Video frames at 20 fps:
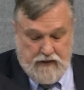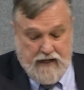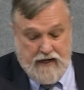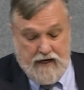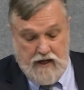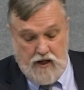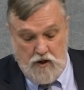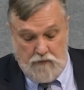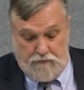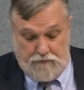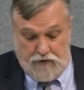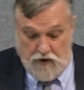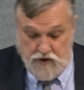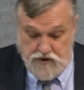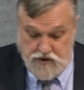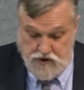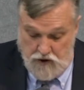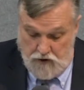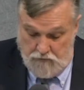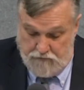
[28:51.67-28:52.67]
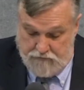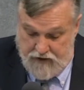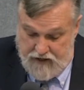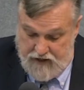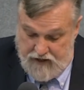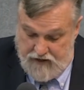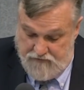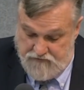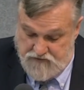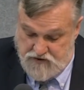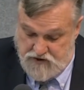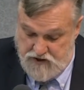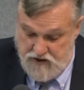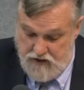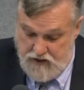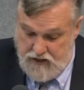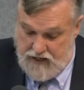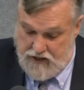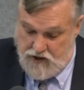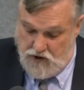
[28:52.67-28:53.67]
Getting your personal peeves
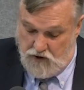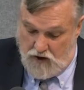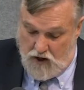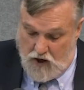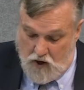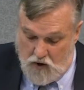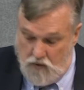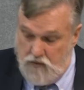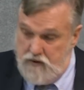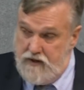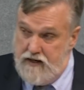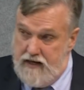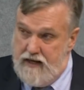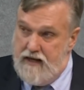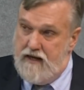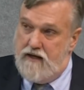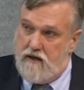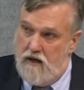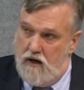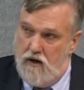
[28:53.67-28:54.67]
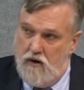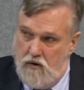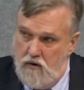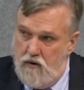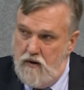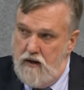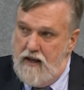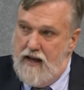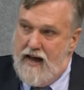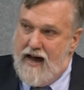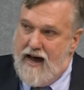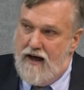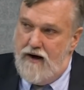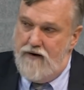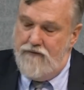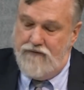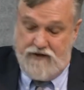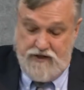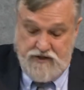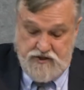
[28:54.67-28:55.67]
and your own ego
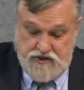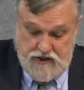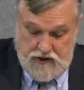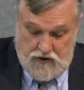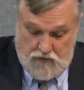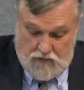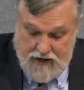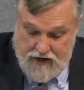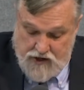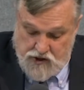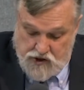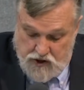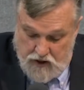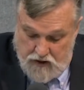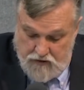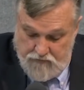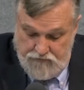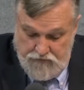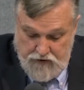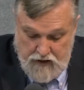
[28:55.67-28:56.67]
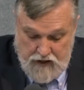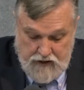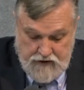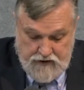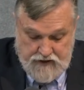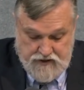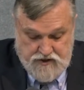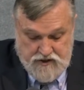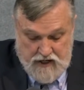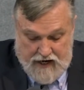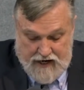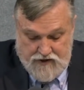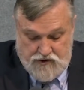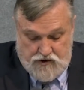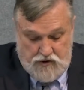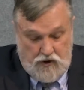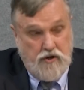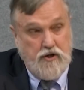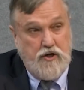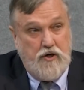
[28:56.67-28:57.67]
out of consideration does
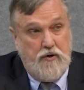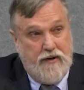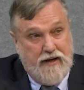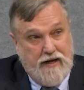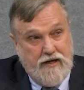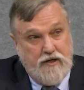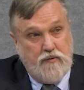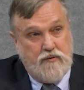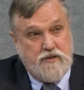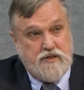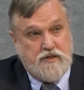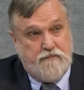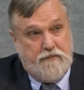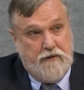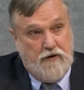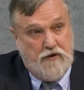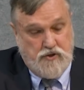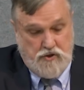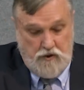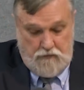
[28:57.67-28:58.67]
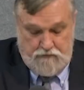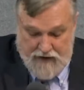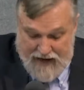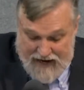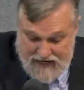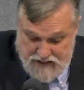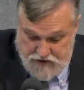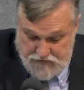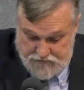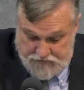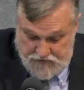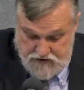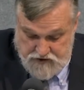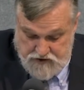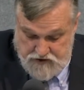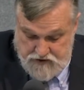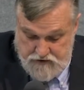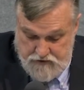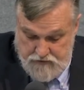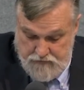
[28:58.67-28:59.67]
not turn you into a spiritual
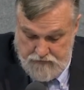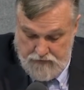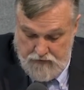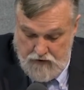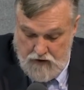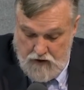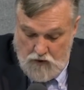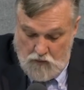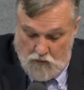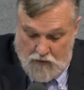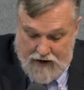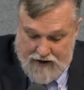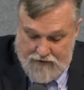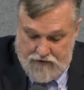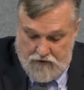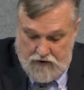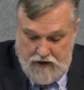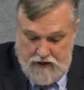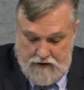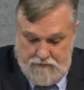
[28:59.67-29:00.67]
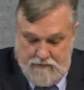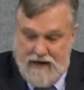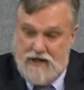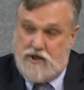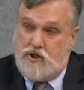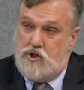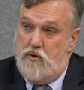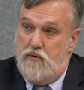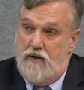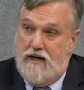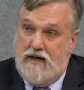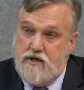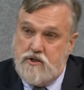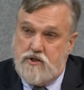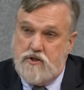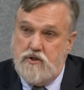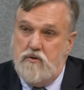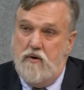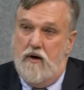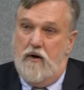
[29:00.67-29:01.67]
pacifist. Rather, it makes you
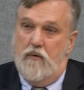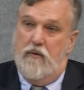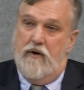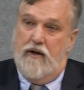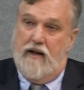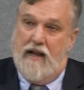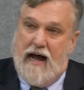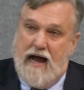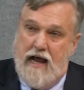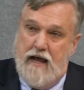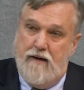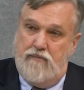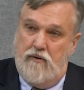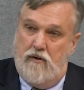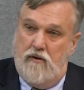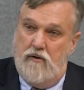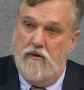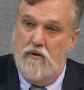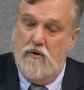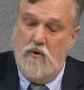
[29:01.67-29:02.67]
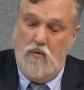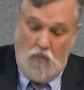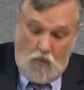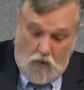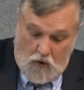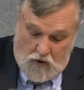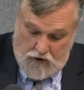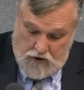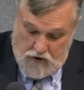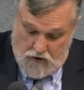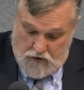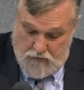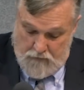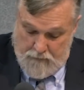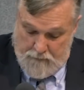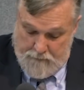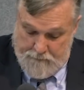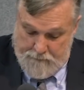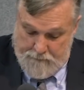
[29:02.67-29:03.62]
into a reliable warrior.